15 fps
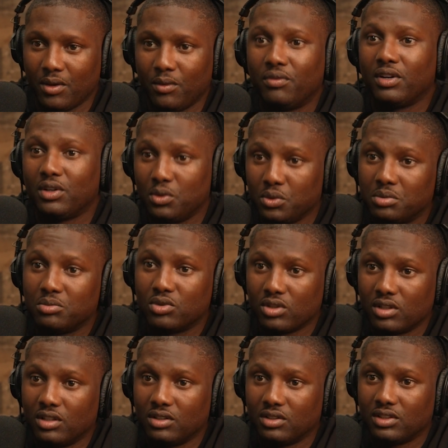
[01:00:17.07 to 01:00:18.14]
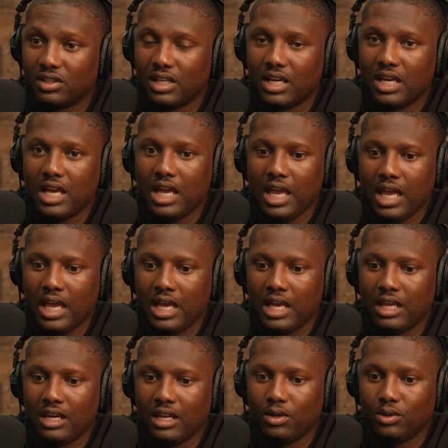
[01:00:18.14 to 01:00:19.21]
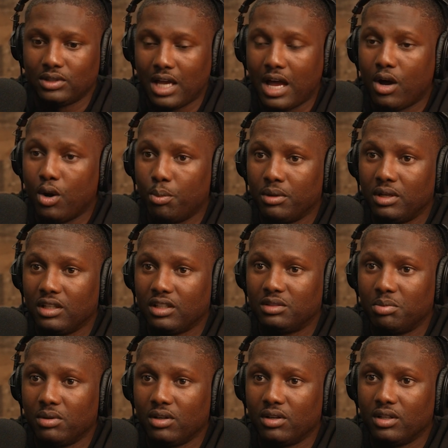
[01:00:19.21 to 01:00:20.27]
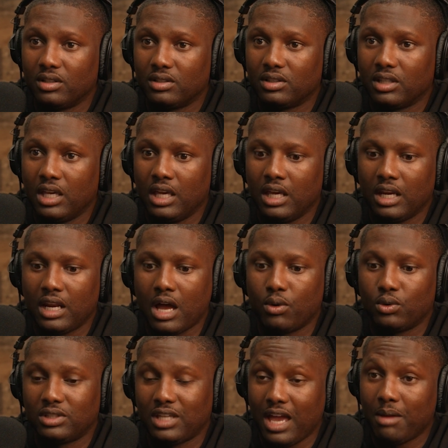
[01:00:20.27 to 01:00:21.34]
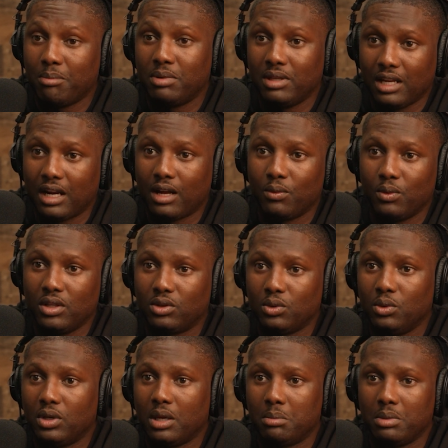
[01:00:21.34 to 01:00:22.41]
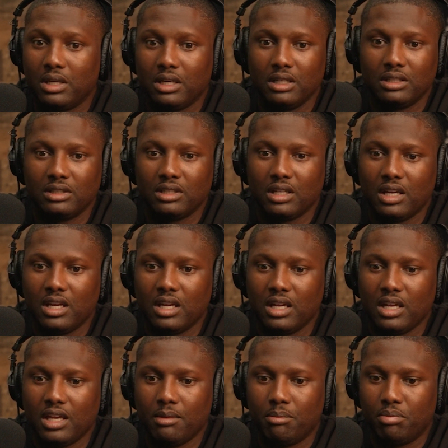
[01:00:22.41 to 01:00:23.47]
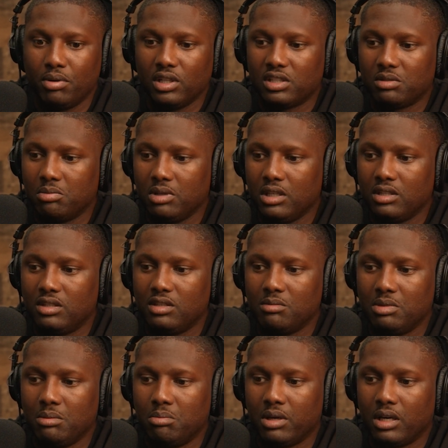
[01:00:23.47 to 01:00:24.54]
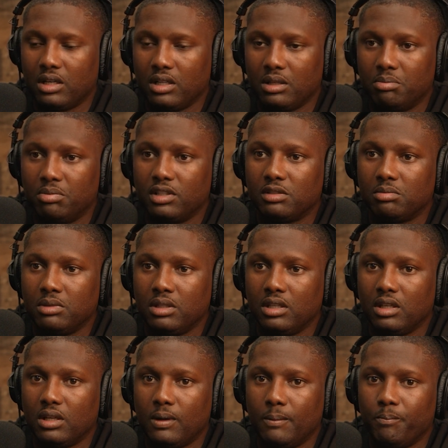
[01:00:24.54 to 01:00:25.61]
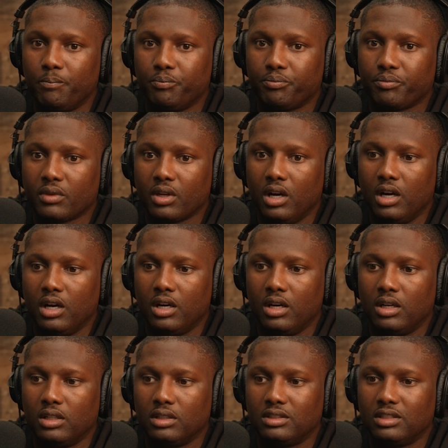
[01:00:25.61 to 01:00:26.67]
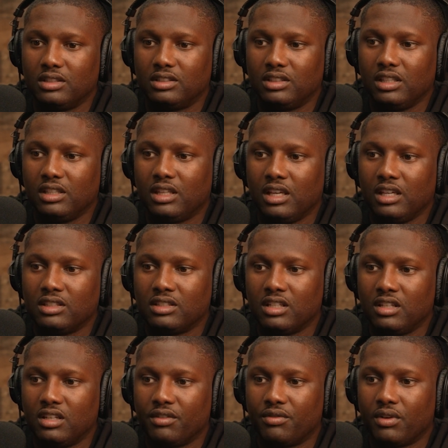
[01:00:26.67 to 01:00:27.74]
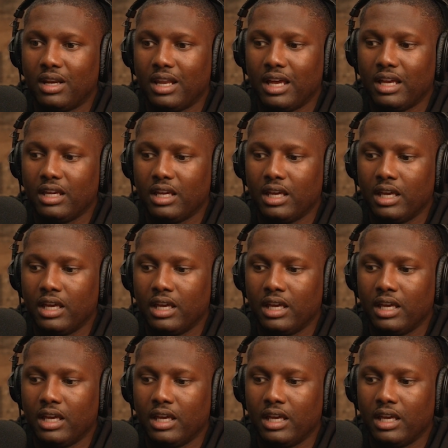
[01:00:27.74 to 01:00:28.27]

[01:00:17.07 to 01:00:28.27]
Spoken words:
And we're finna do some drills. And it was an eye-opening experience. And I was happy that I went through that because it pushed me to be better. It pushed me to see things in a different light.